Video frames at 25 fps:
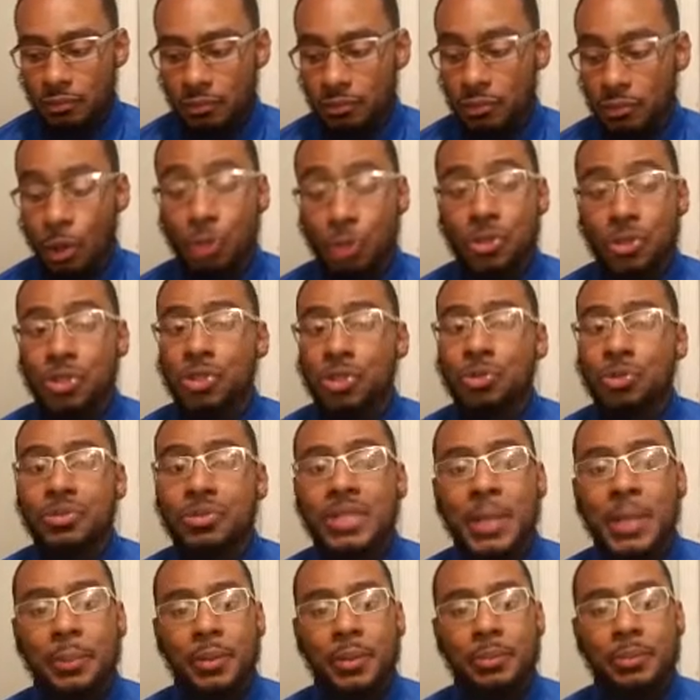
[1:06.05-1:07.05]
those are two
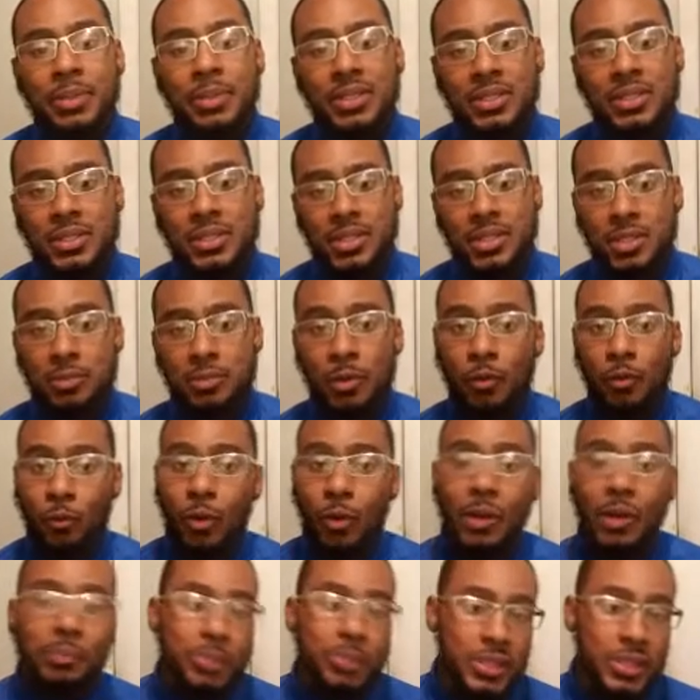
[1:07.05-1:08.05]
separate businesses, but
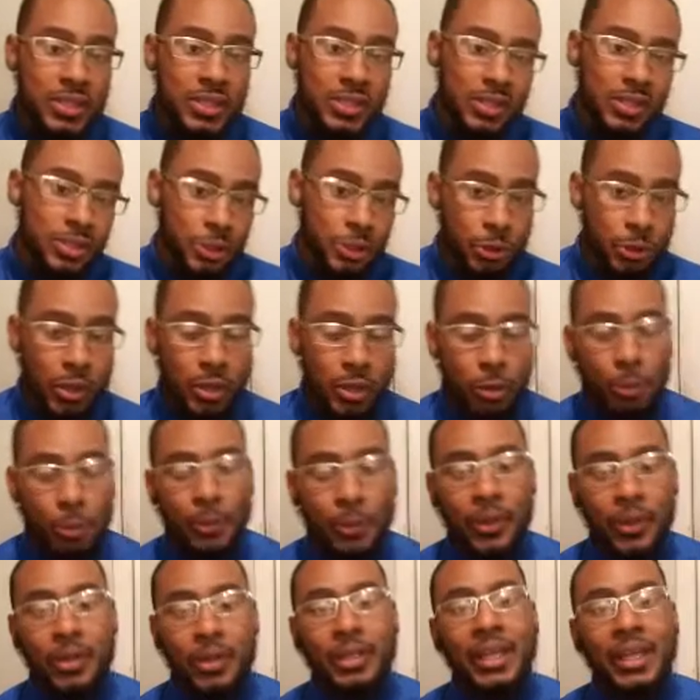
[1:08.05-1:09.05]
one business, the credit
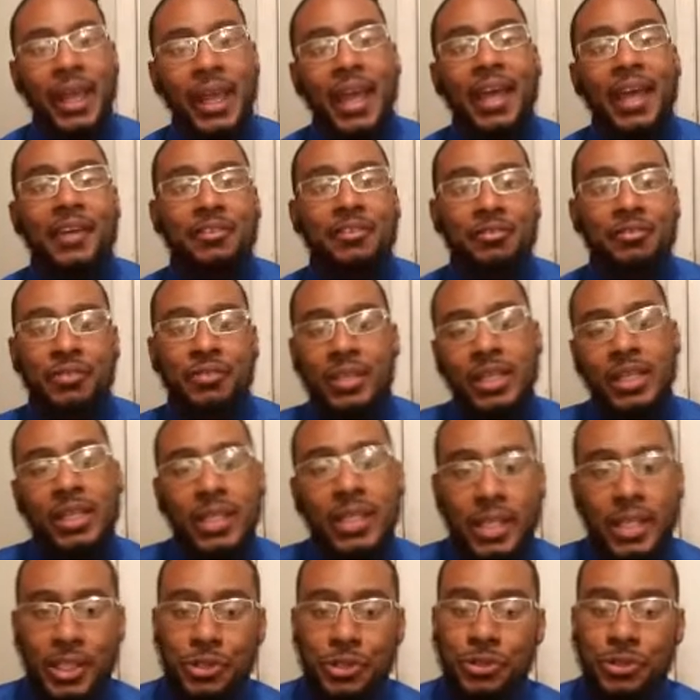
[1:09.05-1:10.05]
repair, can feed
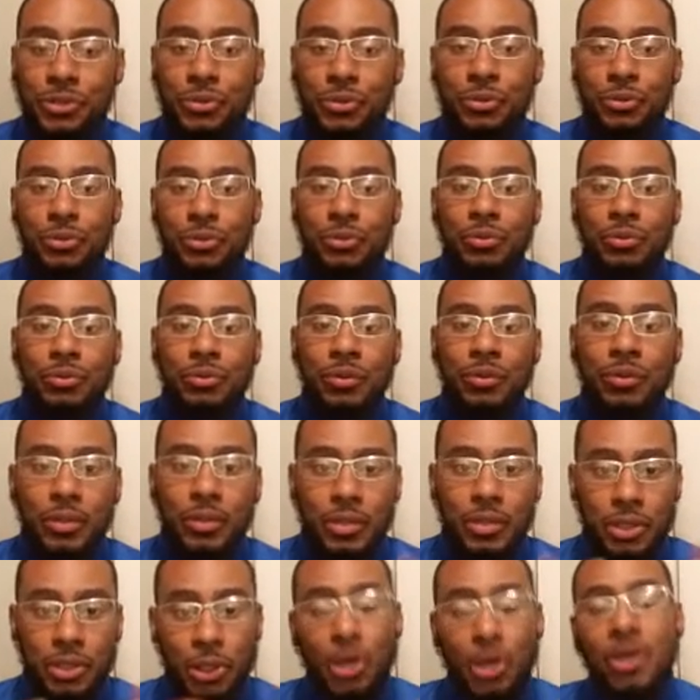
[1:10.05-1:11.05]
into
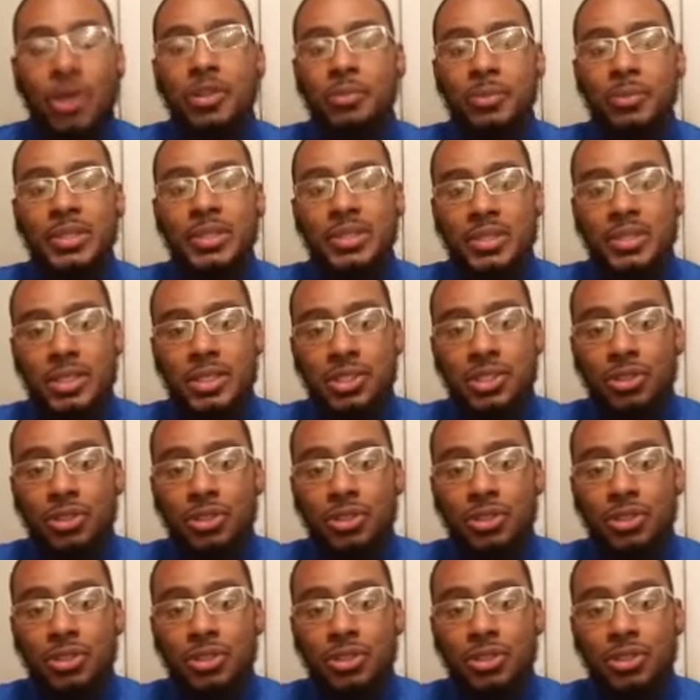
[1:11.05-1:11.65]
your other business.